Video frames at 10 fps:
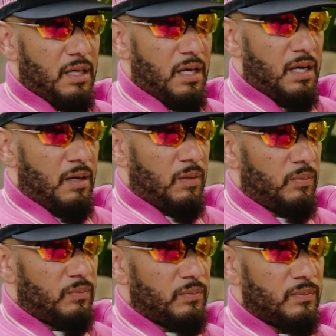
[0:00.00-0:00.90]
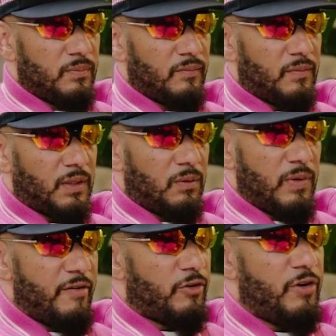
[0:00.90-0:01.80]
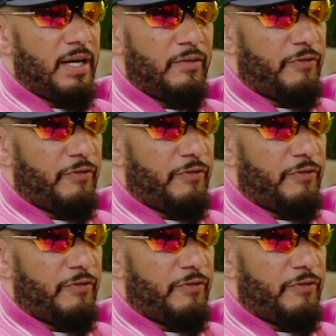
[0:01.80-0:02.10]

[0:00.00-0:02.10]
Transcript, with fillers: Um, we have a creative